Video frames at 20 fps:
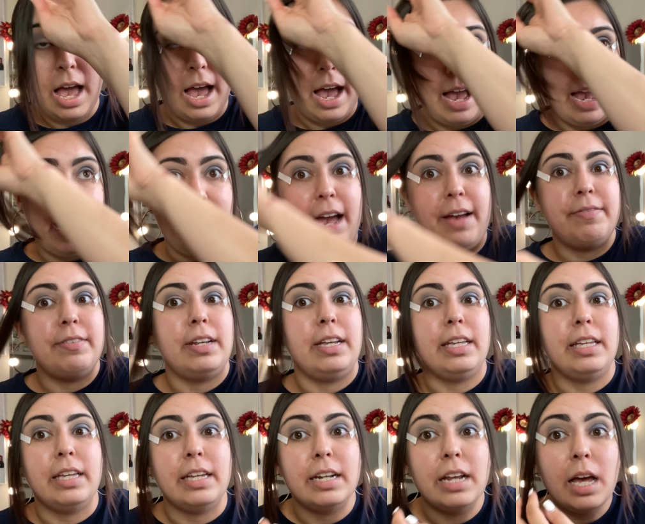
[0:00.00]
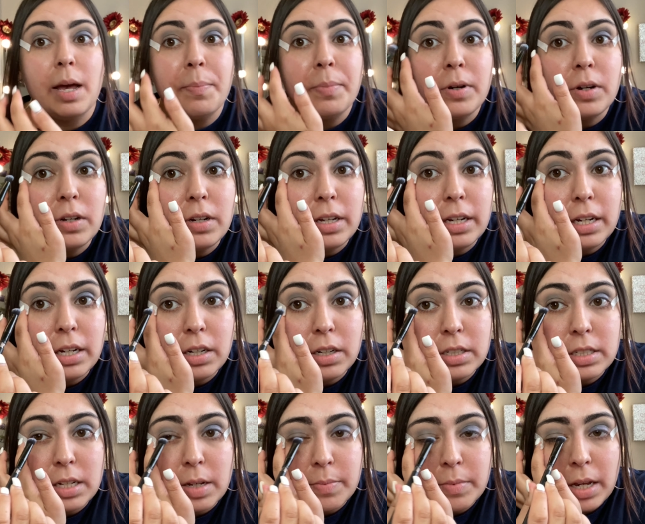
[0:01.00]
I have to like get up earlier
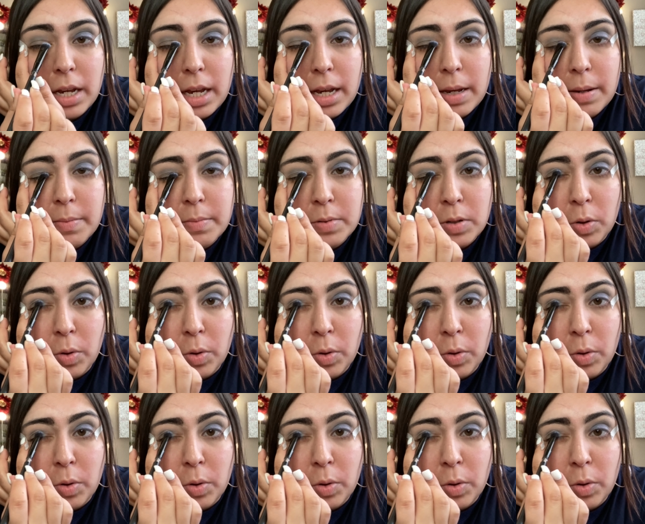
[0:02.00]
sometimes,